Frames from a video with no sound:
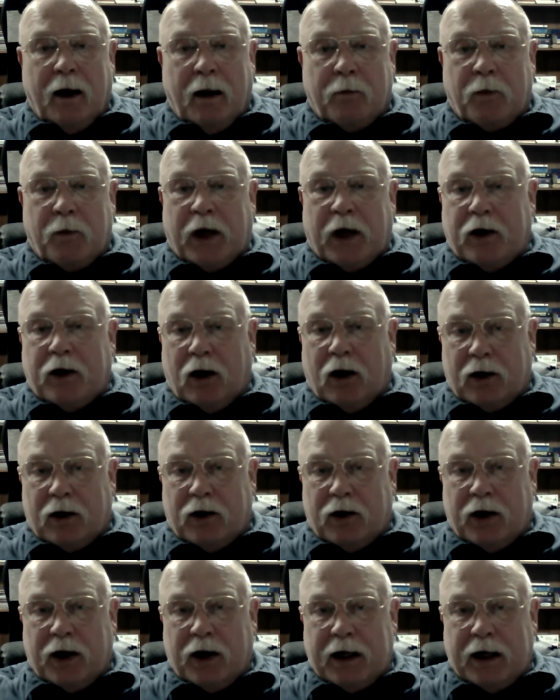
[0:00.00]
My
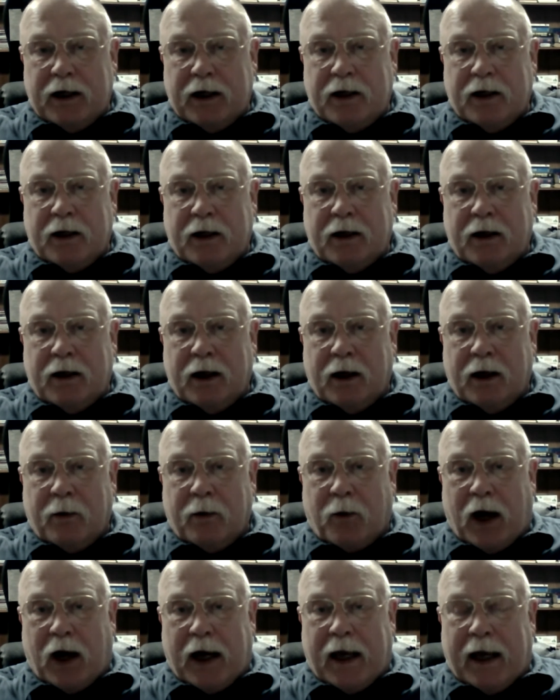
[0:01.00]
daughter and I did
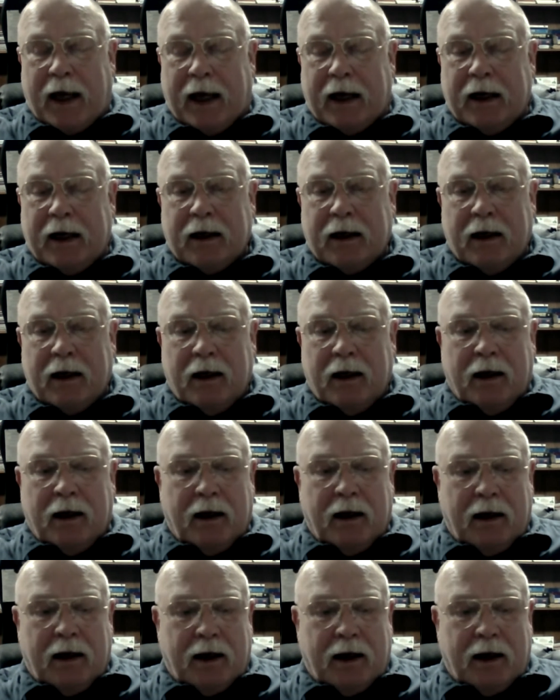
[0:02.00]
my attic.
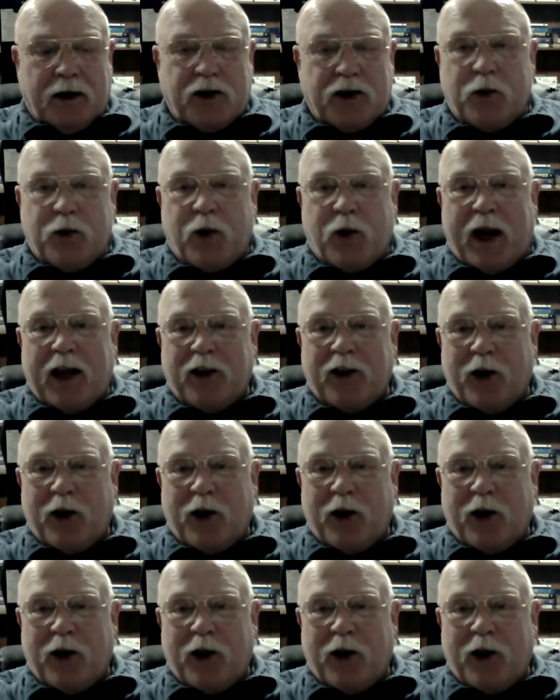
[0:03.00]
She ran the